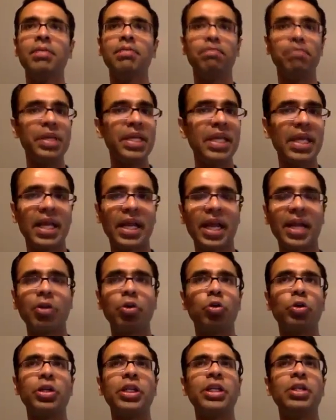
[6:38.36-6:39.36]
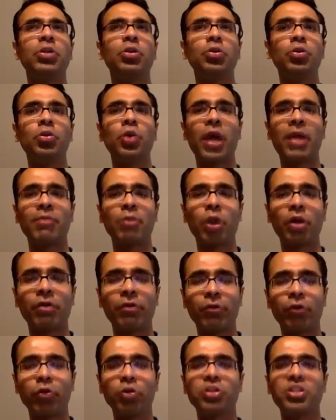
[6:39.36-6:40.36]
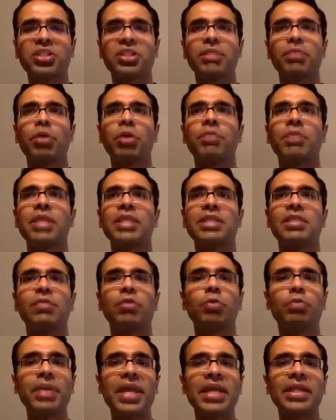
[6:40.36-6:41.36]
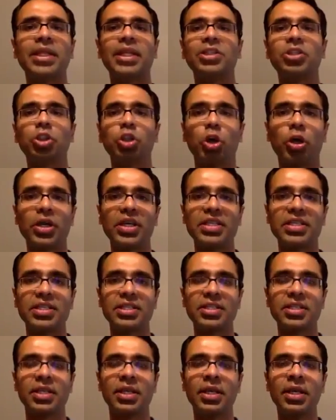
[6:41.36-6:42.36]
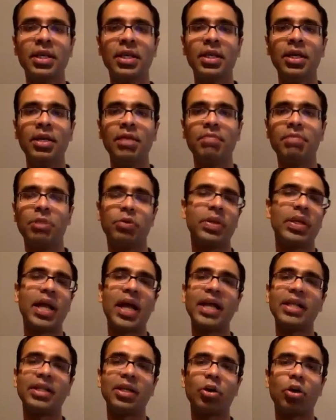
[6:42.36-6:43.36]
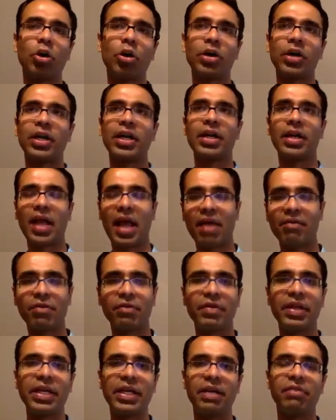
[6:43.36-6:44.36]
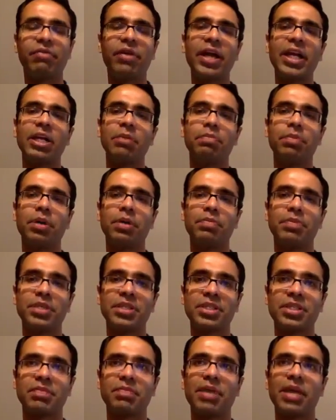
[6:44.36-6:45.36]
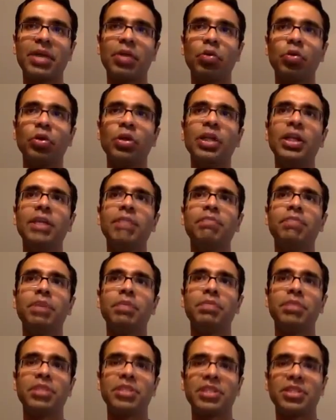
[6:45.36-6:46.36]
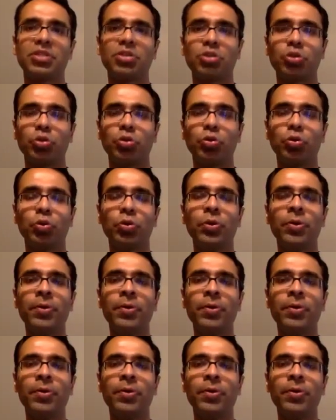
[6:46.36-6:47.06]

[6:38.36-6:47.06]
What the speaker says: be, and I'm not forced upon myself to make a choice between either or and have a very defined purpose. My only purpose is to